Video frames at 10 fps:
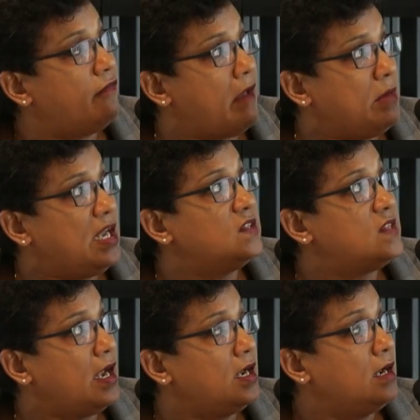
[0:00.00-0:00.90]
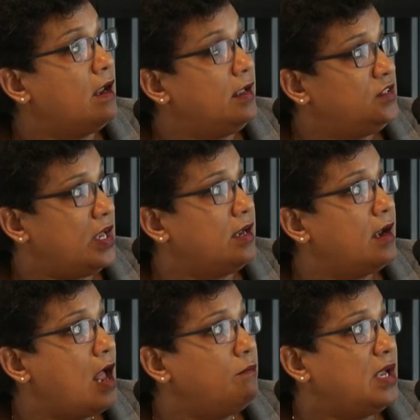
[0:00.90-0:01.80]
families and
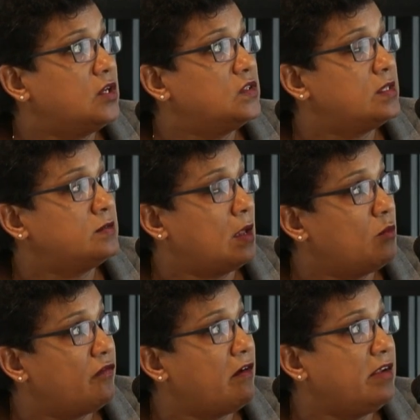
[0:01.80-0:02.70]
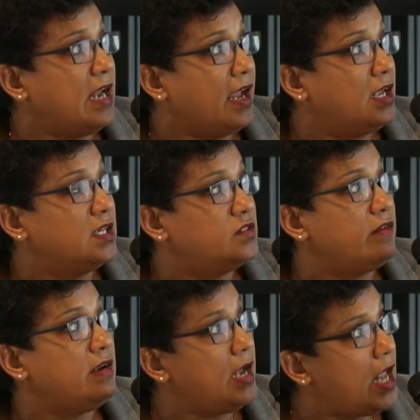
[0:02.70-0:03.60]
genera, because some of our lichens
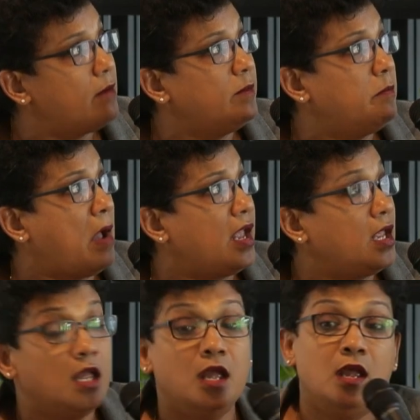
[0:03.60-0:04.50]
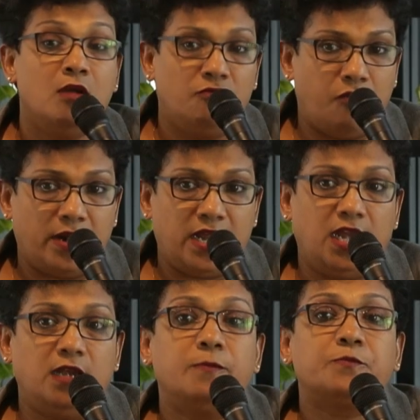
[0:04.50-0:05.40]
were named by
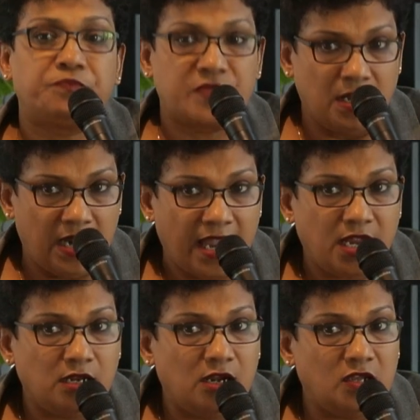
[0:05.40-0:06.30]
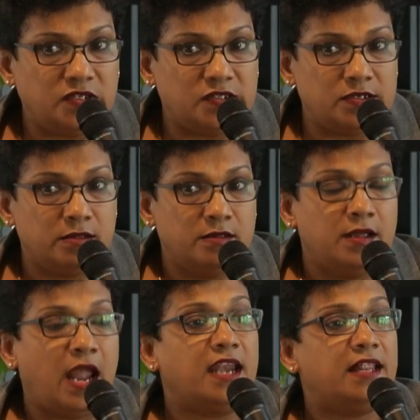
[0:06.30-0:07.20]
foreign lichenologists,
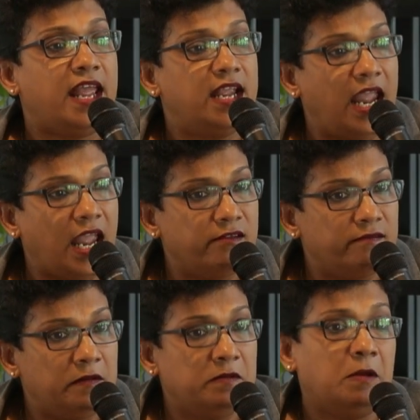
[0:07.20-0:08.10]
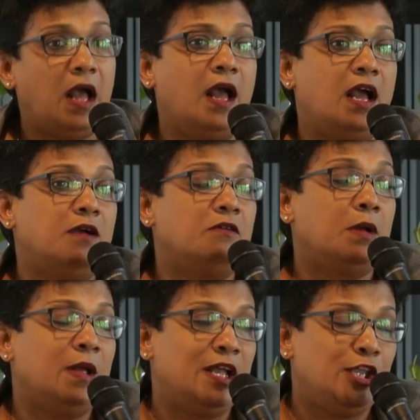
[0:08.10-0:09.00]
and they gave
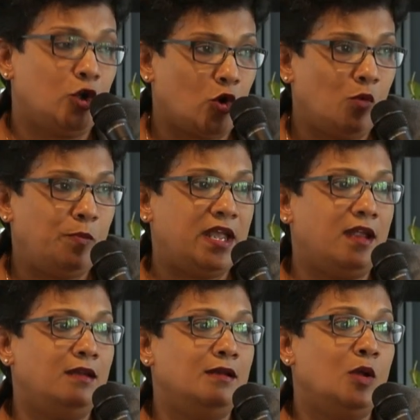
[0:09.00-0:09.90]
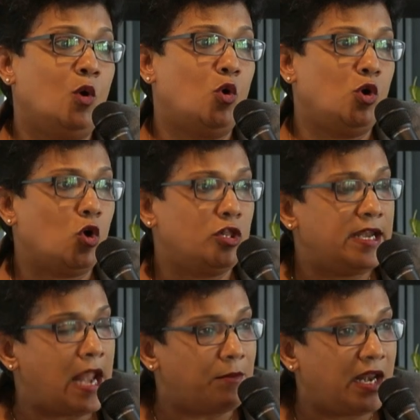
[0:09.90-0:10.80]
European or
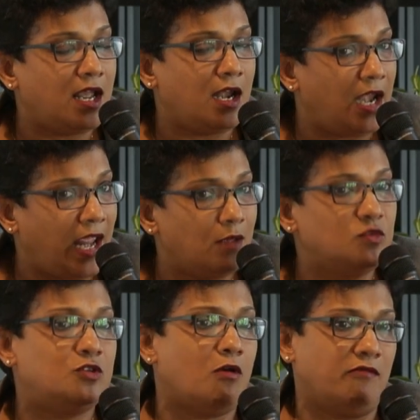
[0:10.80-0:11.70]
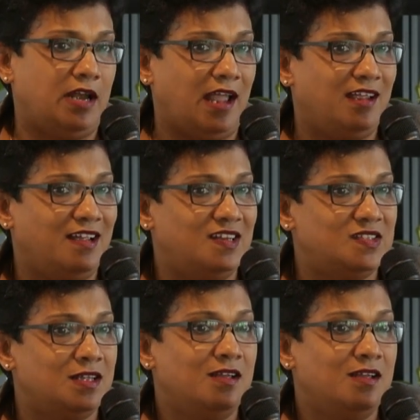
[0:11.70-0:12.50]
Northern American names to our lichens,